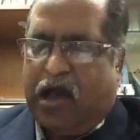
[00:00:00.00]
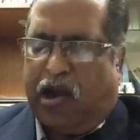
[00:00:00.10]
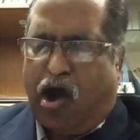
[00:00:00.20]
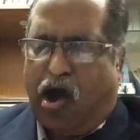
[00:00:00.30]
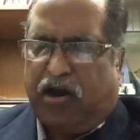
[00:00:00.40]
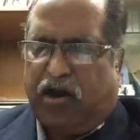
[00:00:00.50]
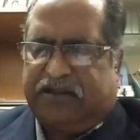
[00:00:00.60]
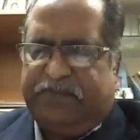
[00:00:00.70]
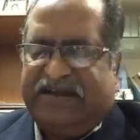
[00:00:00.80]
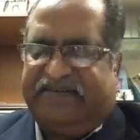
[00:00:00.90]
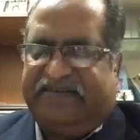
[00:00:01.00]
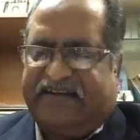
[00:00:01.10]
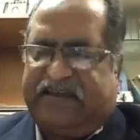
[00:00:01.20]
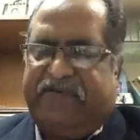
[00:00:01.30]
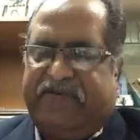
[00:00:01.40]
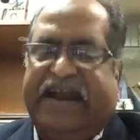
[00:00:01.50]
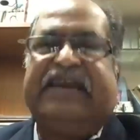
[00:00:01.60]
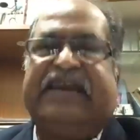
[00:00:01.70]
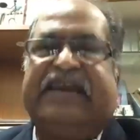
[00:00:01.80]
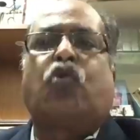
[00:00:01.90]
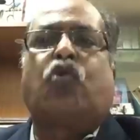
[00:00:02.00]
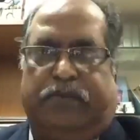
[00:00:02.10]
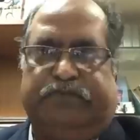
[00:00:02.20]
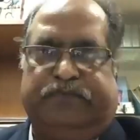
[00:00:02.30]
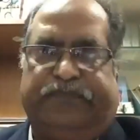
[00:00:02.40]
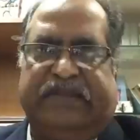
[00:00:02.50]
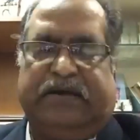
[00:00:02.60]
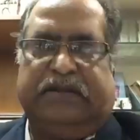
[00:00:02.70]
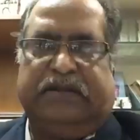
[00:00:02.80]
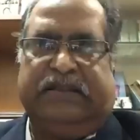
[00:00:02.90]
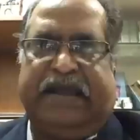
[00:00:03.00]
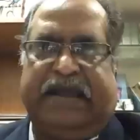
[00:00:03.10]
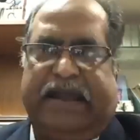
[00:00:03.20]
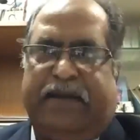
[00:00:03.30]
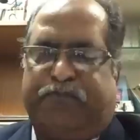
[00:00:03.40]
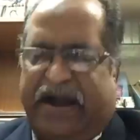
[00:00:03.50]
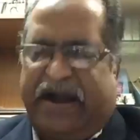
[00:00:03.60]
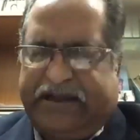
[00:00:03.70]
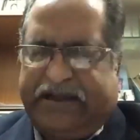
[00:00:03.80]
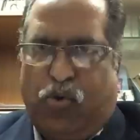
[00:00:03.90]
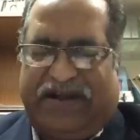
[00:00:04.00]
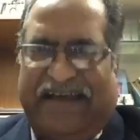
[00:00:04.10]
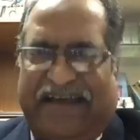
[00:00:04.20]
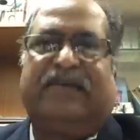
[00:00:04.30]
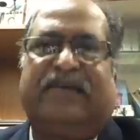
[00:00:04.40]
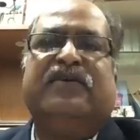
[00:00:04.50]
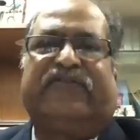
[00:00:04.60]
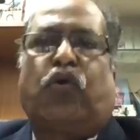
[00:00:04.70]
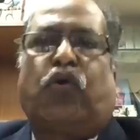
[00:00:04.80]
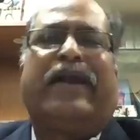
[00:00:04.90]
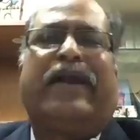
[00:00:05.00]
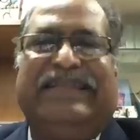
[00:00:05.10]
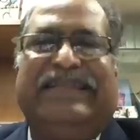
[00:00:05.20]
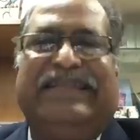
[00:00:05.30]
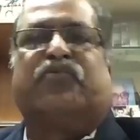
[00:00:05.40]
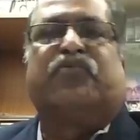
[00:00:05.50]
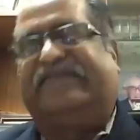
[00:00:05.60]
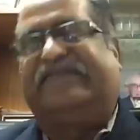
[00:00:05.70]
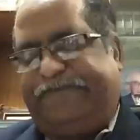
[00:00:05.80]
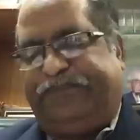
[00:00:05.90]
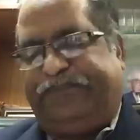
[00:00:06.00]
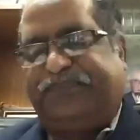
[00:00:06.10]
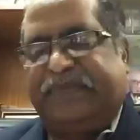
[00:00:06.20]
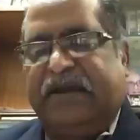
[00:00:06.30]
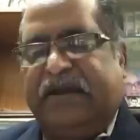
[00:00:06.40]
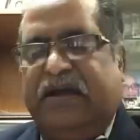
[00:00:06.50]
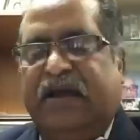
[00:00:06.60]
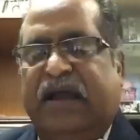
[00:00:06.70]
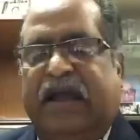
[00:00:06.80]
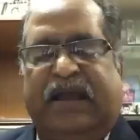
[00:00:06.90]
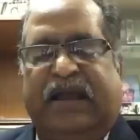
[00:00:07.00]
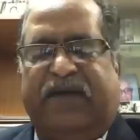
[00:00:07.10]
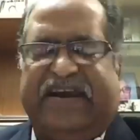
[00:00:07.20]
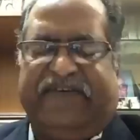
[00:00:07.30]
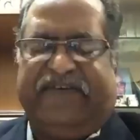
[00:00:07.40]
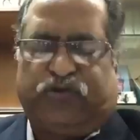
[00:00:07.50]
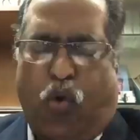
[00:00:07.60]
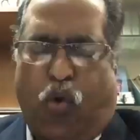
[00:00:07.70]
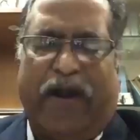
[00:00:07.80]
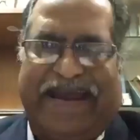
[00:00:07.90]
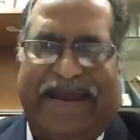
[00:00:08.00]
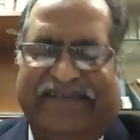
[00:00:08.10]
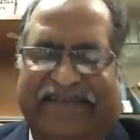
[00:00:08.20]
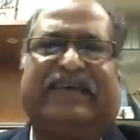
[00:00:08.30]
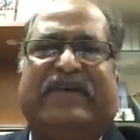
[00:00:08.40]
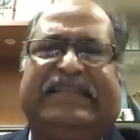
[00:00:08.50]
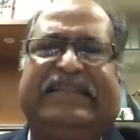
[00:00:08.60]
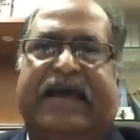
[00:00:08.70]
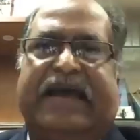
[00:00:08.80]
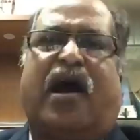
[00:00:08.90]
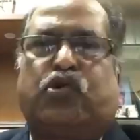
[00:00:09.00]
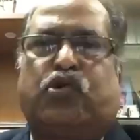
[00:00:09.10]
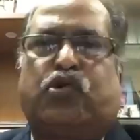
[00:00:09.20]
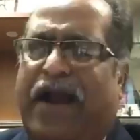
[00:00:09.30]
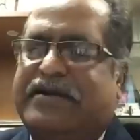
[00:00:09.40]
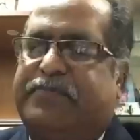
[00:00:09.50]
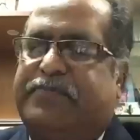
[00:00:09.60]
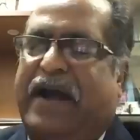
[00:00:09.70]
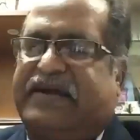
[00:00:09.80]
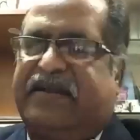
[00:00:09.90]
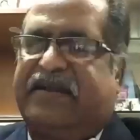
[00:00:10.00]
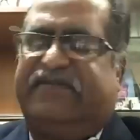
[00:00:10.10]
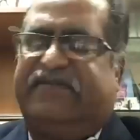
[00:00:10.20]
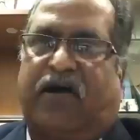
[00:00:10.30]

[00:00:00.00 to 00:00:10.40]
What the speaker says: in such a way it is stored, the predictive test stored in the servers. If it is stored in such a way, there are 200 patterns of